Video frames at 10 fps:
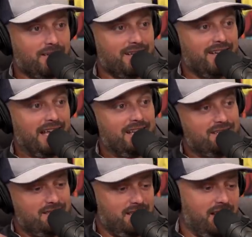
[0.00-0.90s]

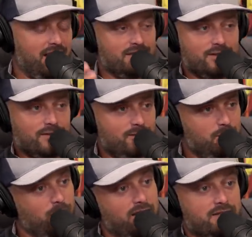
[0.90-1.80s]
this is a guy
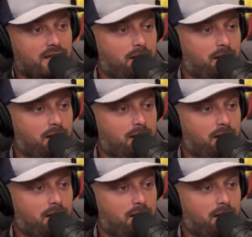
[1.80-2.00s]
that